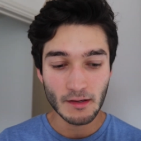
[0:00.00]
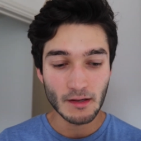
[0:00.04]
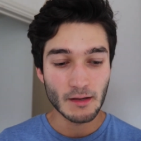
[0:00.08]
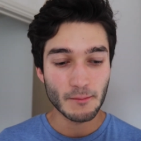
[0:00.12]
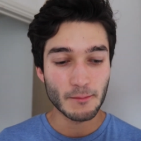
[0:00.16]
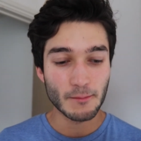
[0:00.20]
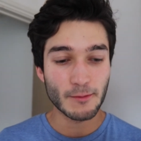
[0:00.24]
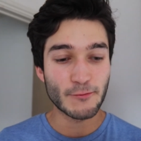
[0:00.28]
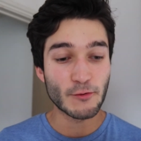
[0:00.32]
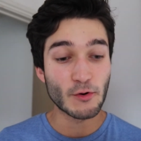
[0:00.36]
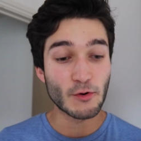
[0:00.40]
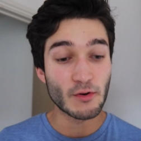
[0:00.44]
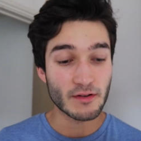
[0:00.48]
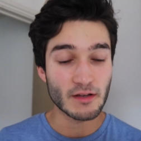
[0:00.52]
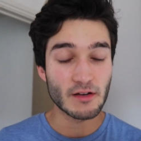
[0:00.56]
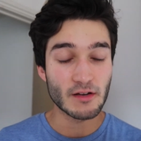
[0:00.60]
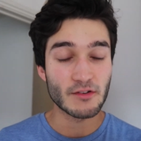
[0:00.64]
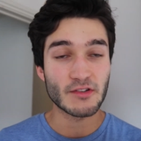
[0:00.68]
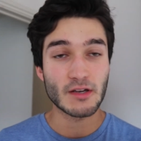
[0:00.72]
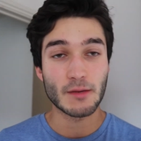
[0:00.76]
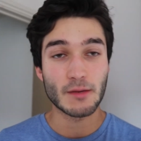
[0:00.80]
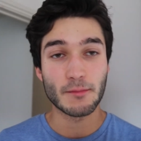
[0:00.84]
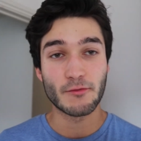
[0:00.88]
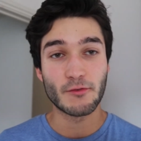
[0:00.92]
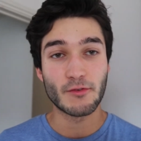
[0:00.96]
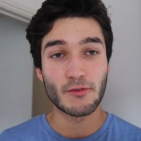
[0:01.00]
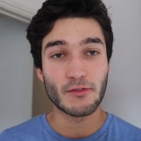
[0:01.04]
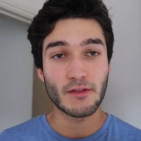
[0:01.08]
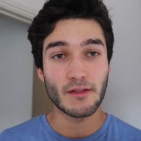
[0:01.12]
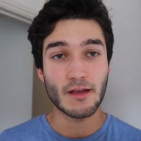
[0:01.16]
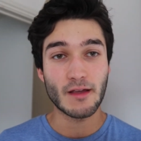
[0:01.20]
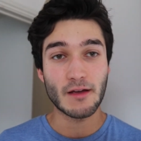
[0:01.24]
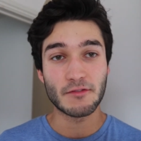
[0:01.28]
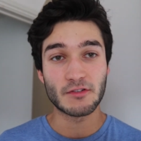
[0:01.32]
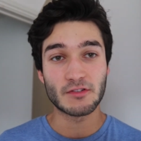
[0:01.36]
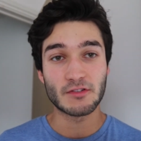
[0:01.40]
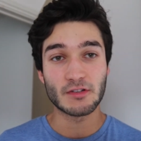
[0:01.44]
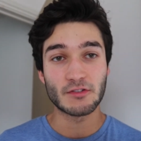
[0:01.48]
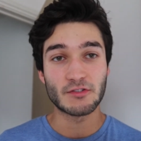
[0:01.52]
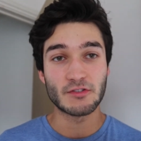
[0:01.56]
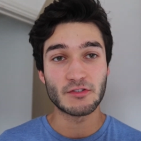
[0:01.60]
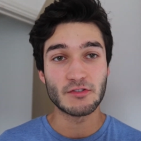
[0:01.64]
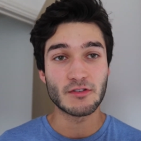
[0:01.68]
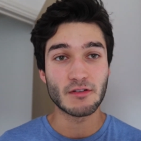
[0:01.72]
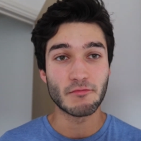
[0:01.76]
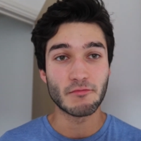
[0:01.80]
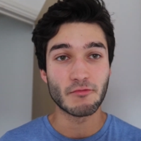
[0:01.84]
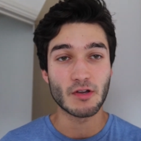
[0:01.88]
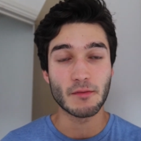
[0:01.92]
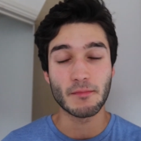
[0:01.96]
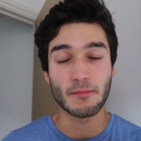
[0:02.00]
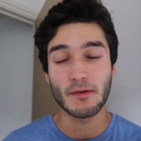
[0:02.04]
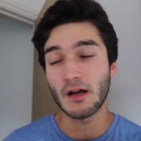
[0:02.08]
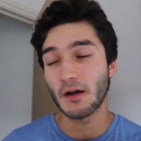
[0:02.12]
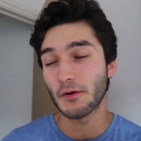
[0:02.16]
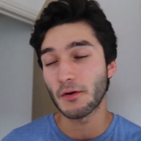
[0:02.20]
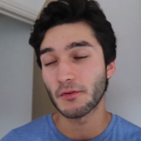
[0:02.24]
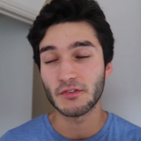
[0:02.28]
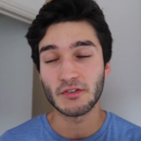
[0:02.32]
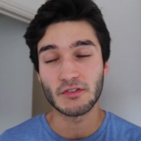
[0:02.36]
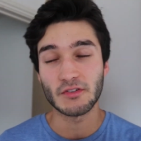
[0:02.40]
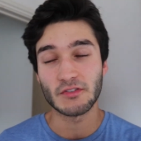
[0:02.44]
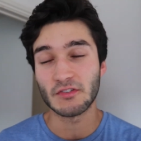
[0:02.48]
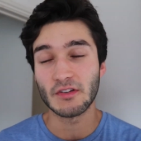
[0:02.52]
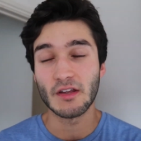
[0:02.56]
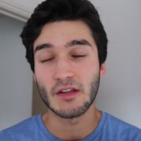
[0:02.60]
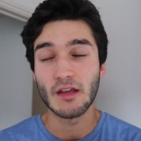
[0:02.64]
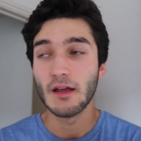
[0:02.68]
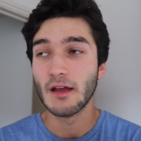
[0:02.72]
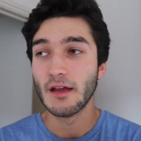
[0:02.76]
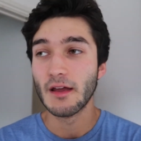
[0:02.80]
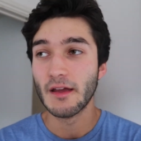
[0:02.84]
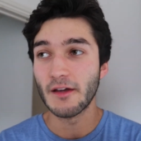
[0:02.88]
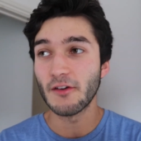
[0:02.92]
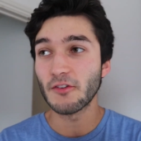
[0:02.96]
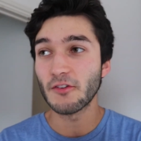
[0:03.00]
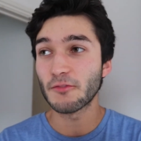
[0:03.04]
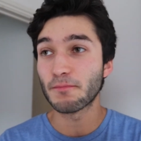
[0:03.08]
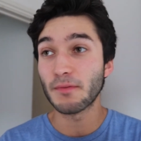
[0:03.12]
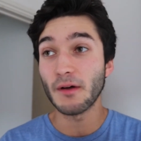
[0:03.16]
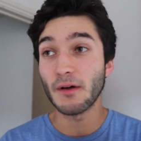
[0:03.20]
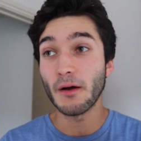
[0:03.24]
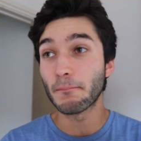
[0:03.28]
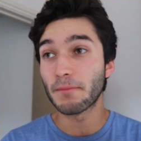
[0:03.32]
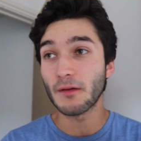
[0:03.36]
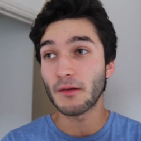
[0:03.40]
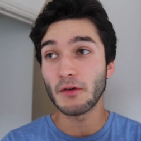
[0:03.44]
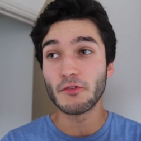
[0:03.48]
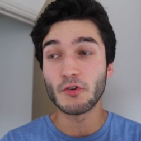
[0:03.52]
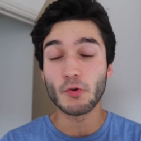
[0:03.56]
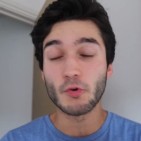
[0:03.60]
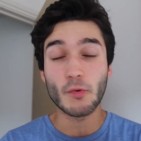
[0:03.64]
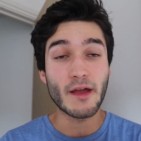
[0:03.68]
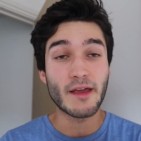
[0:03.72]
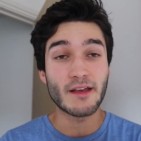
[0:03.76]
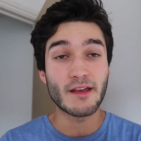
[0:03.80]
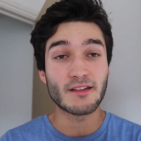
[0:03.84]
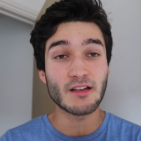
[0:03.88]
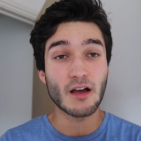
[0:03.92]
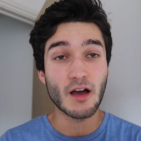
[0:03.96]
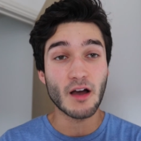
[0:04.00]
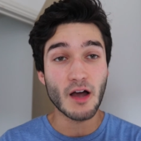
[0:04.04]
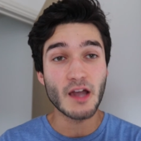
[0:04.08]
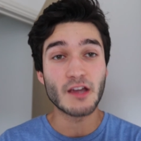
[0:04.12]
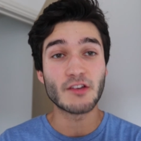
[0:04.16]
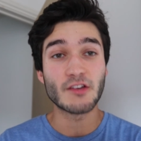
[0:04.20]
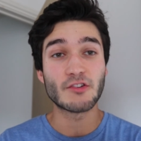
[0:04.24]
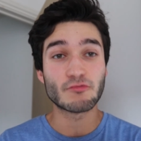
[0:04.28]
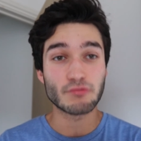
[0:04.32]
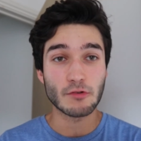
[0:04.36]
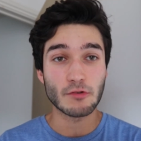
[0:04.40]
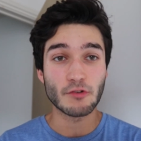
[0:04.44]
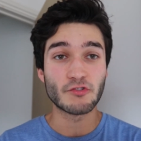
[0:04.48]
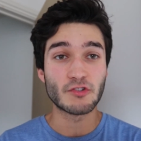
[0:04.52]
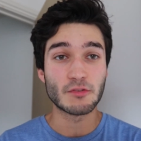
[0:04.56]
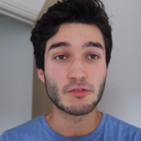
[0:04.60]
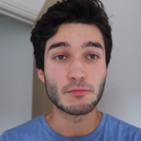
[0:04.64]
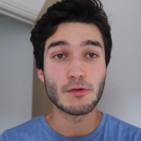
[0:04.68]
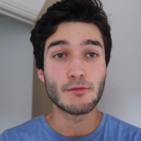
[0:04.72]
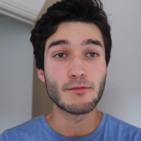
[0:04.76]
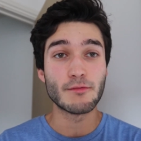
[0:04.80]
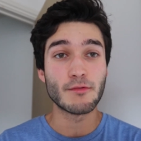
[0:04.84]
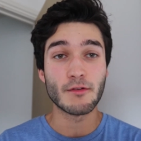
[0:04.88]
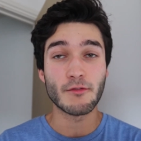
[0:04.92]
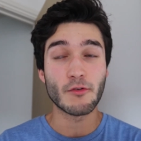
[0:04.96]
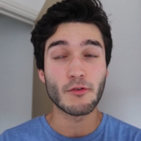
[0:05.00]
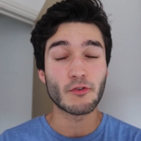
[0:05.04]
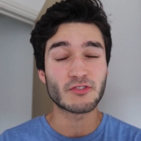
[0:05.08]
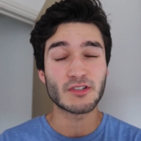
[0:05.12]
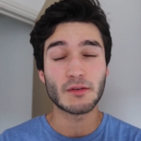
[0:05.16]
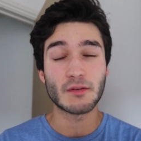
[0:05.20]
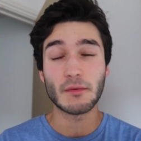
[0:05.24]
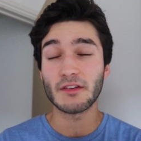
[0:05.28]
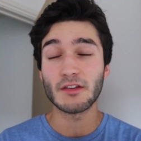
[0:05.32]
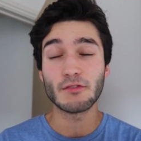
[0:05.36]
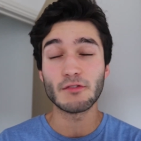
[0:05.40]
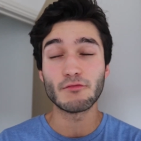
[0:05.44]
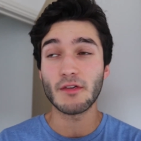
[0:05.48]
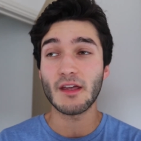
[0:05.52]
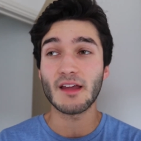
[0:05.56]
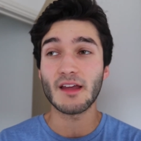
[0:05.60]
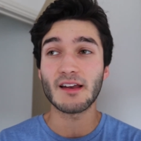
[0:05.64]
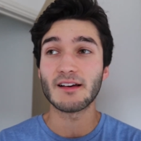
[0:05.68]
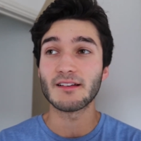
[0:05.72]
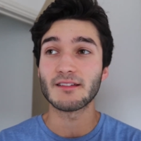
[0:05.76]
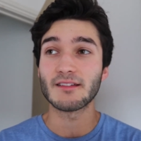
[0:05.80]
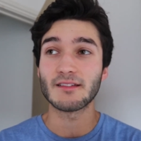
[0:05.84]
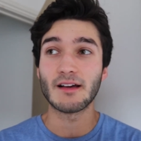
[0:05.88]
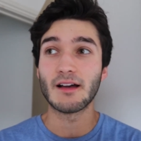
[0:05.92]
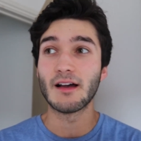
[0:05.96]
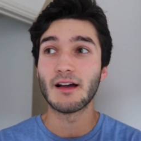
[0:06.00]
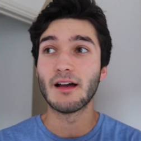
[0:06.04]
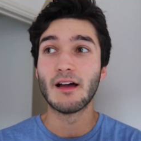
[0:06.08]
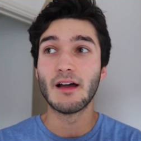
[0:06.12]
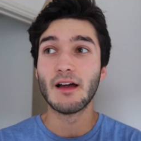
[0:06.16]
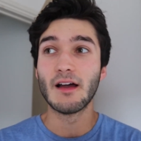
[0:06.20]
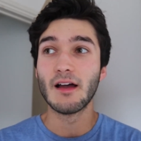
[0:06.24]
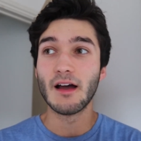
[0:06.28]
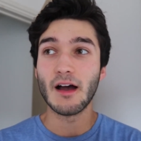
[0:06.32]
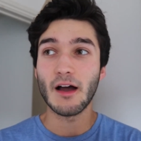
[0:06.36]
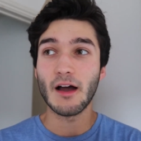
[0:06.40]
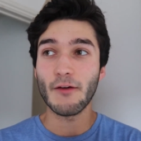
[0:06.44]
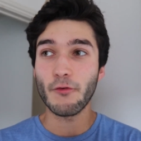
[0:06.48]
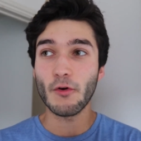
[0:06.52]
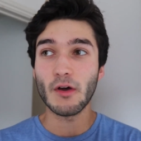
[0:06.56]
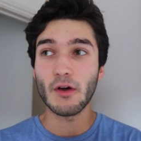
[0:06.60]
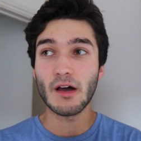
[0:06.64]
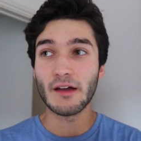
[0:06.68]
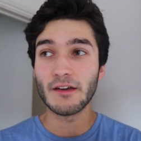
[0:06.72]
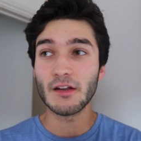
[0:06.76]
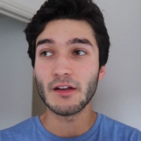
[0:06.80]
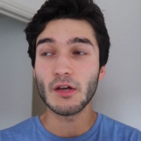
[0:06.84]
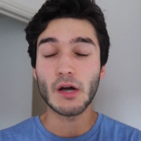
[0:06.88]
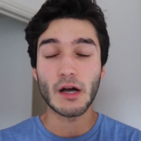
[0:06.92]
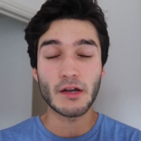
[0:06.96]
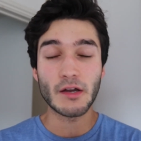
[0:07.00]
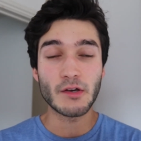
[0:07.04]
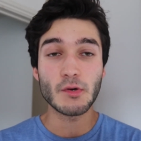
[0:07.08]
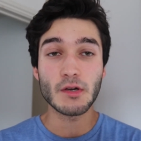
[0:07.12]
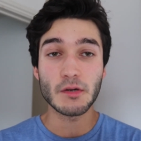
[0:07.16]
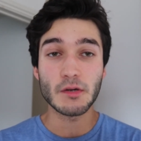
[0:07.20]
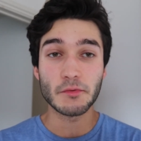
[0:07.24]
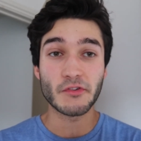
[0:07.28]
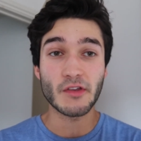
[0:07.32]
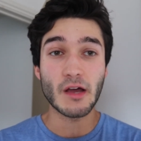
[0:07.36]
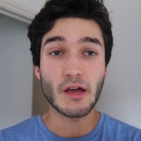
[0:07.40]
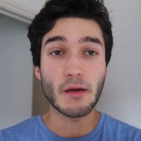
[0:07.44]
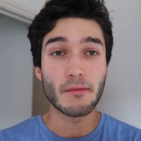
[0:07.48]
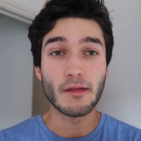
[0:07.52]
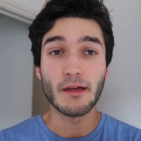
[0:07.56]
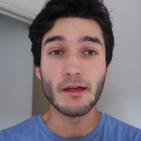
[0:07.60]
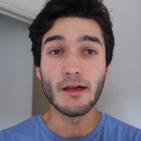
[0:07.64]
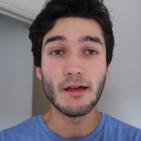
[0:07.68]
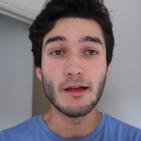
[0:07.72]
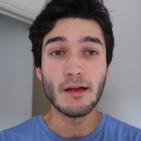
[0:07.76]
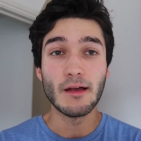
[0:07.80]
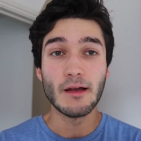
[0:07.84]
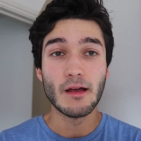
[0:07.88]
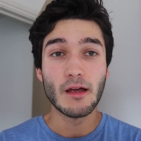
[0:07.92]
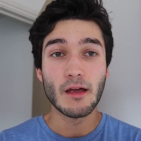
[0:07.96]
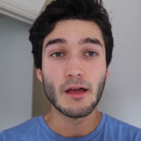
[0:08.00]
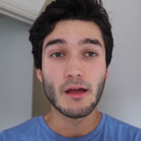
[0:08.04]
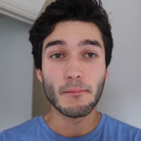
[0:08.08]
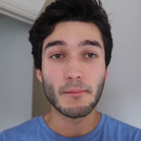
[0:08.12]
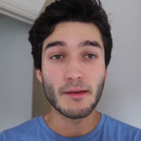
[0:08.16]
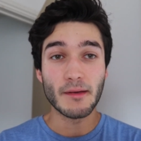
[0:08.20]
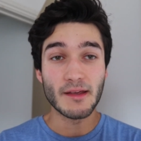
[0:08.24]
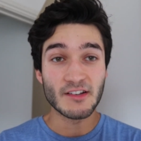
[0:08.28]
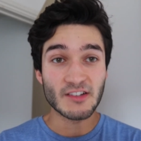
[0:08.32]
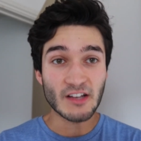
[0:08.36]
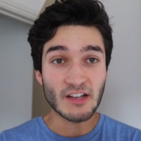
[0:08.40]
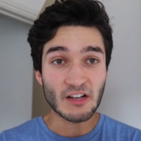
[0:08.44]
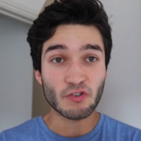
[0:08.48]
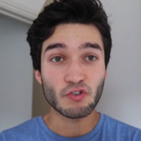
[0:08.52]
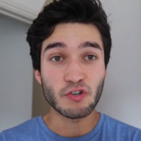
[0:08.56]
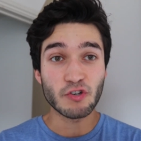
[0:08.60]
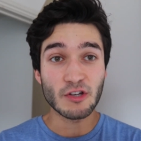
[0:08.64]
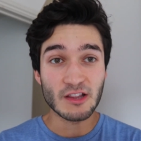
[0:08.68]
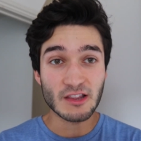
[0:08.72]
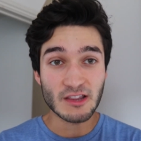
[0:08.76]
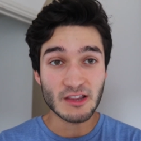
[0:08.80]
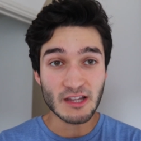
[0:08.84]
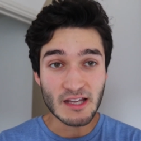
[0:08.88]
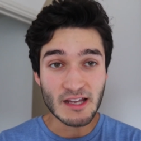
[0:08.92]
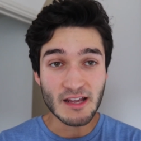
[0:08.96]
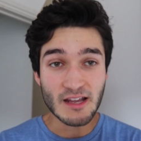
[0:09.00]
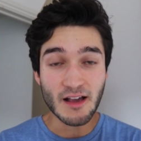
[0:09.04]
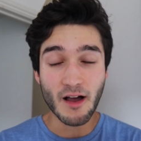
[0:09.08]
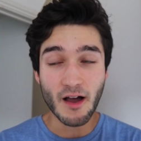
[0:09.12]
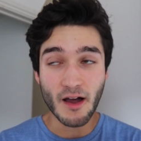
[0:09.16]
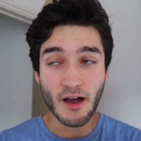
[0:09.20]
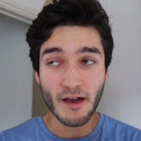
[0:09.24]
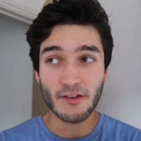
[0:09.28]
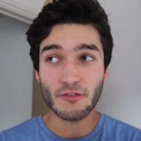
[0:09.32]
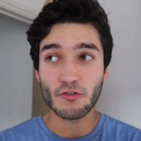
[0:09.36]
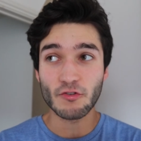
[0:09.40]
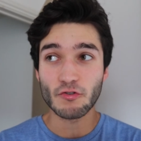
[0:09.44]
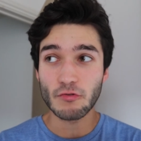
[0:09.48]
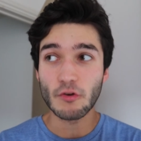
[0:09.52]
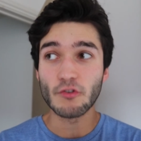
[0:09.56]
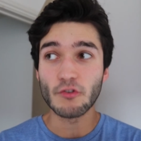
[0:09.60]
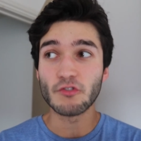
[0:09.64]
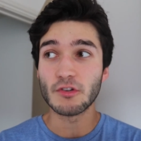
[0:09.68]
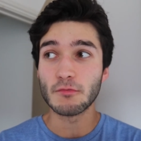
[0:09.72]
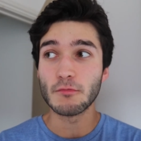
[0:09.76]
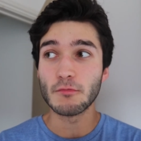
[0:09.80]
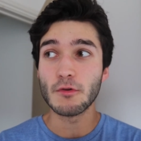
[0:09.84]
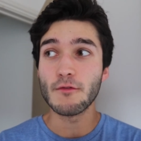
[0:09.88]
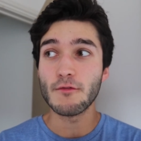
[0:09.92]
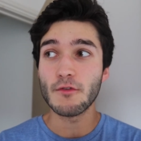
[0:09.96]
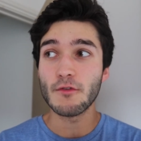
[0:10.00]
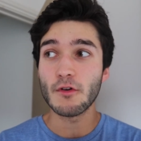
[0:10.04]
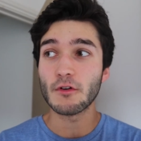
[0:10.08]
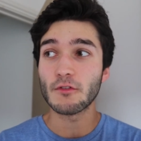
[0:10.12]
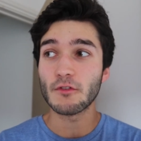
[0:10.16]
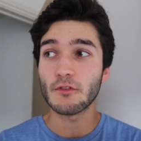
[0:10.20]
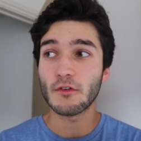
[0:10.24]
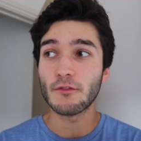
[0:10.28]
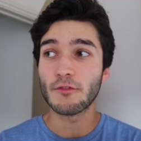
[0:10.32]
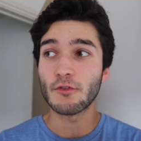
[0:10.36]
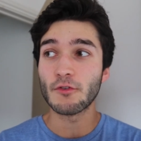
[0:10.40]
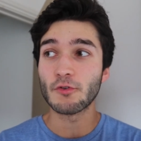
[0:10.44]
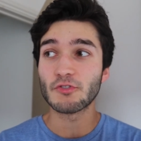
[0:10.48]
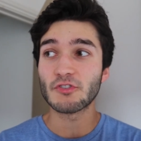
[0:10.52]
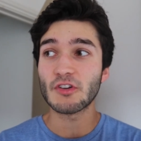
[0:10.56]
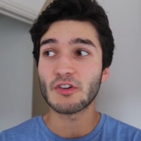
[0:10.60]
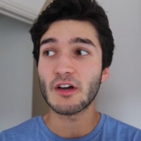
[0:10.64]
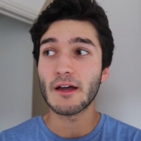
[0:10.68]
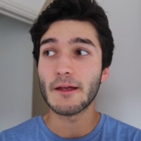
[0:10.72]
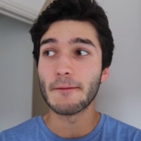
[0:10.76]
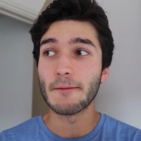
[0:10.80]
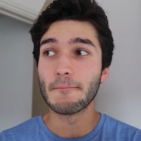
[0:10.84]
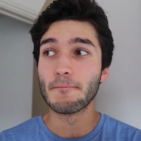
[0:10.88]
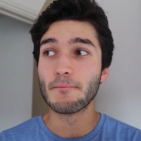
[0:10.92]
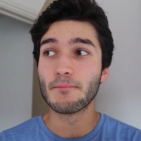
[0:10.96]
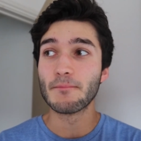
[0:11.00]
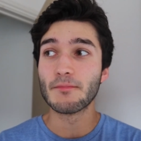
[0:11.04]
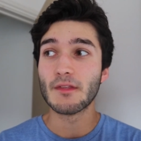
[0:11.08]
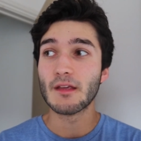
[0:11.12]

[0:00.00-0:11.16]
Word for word: before it goes out, before the Avatar 2 comes out. But I was just, it was blown away. It's the highest grossing movie of all time. I didn't realise that. I thought, I know, I knew it was up there, but it's actually the highest grossing movie of, of all time.